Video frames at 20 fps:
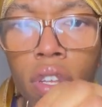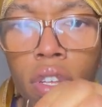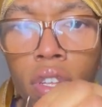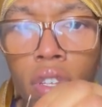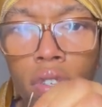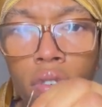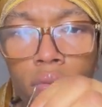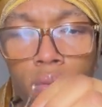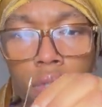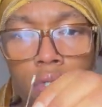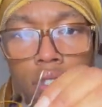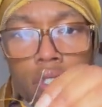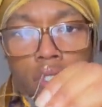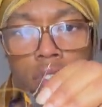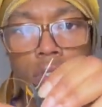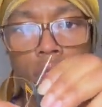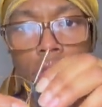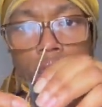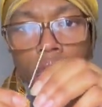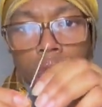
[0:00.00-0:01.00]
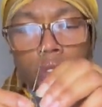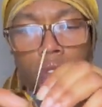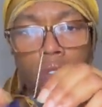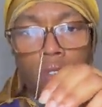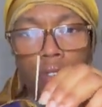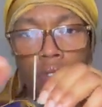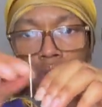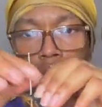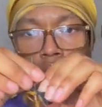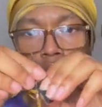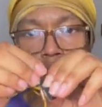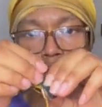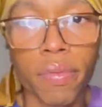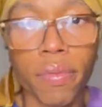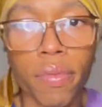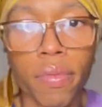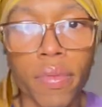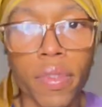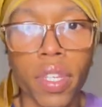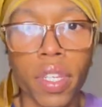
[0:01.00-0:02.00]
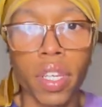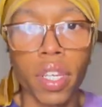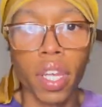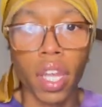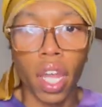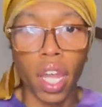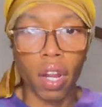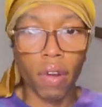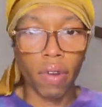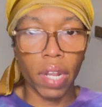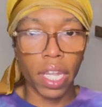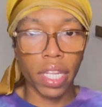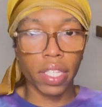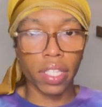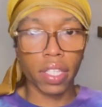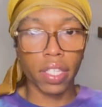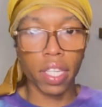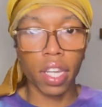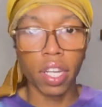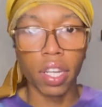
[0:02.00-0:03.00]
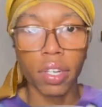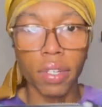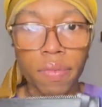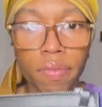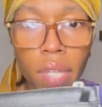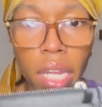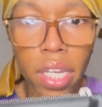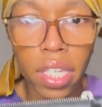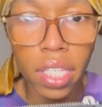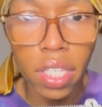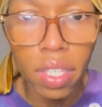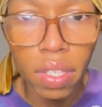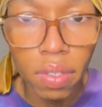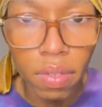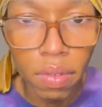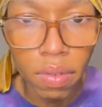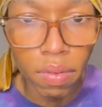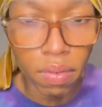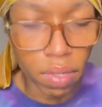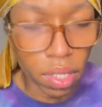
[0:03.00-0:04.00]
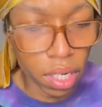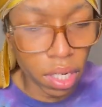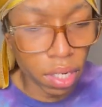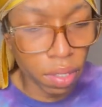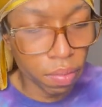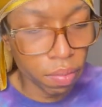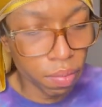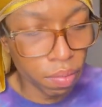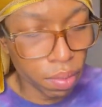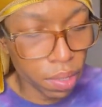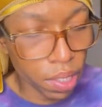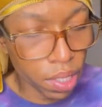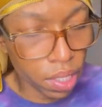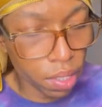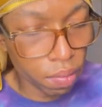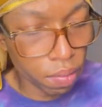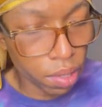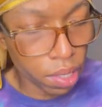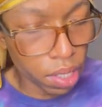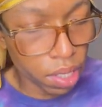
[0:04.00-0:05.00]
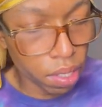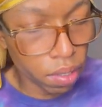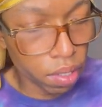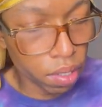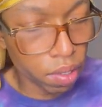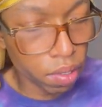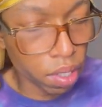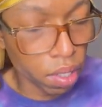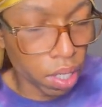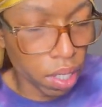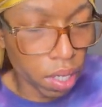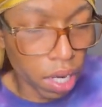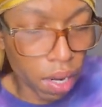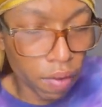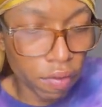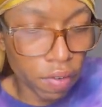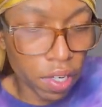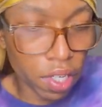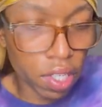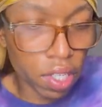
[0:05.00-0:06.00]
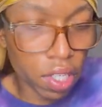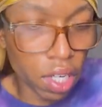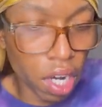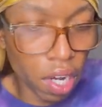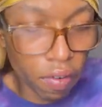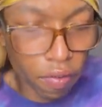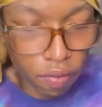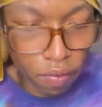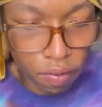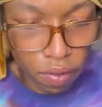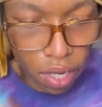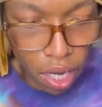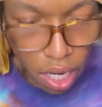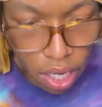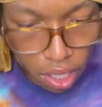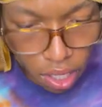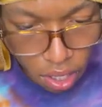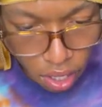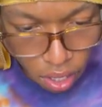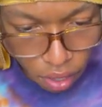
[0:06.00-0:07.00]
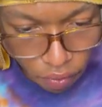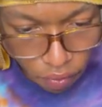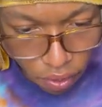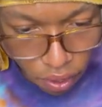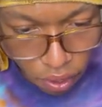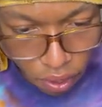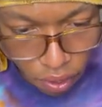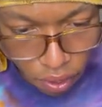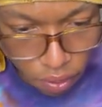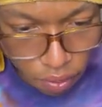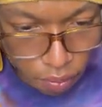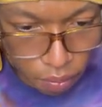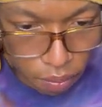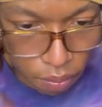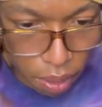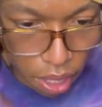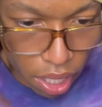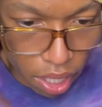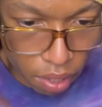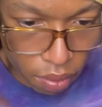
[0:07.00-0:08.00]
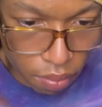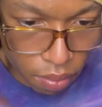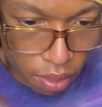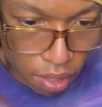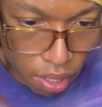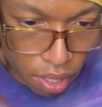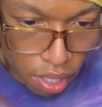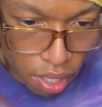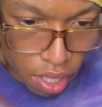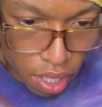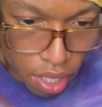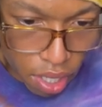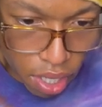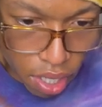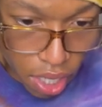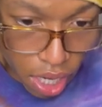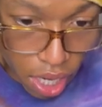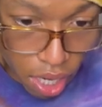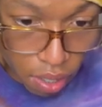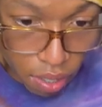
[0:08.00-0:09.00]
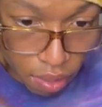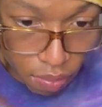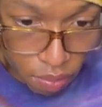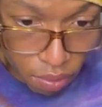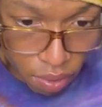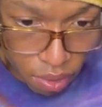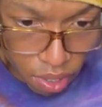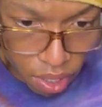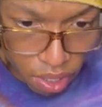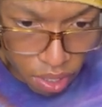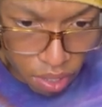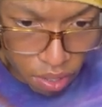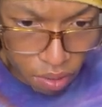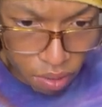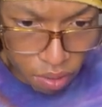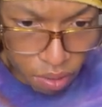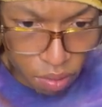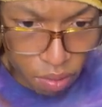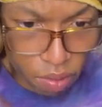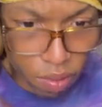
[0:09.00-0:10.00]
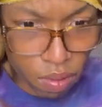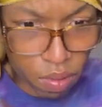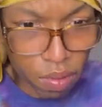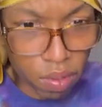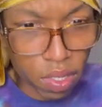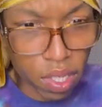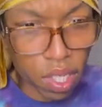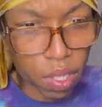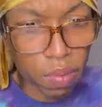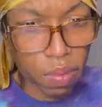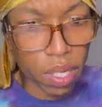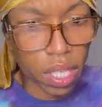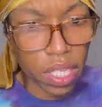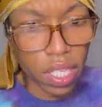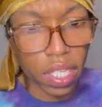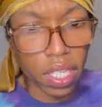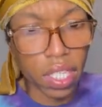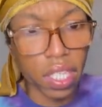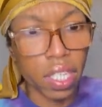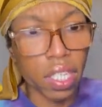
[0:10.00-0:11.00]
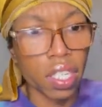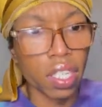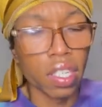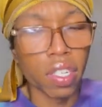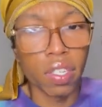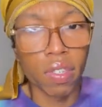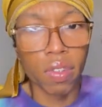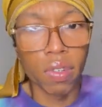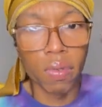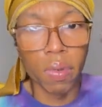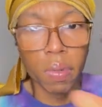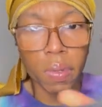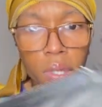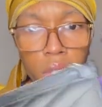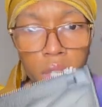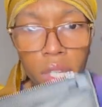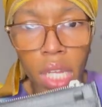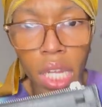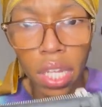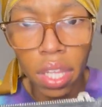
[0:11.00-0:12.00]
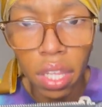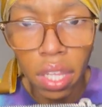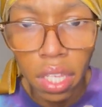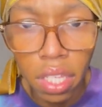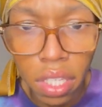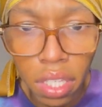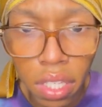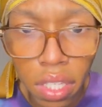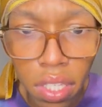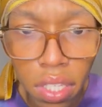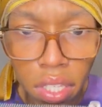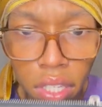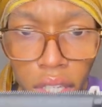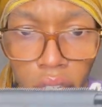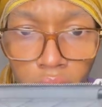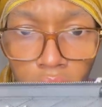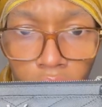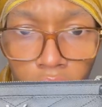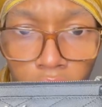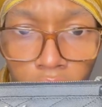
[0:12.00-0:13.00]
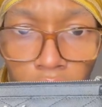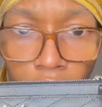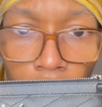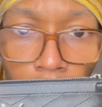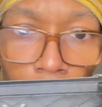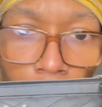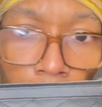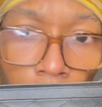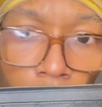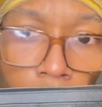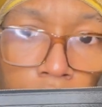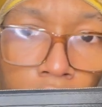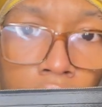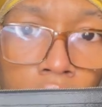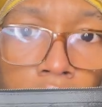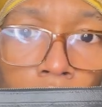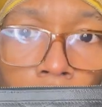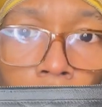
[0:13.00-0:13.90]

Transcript: You All right, so I just um, put, put, you know, I finished off knotting it off at the bottom. Now I'm going to just place it in here. So it will look like this essentially. So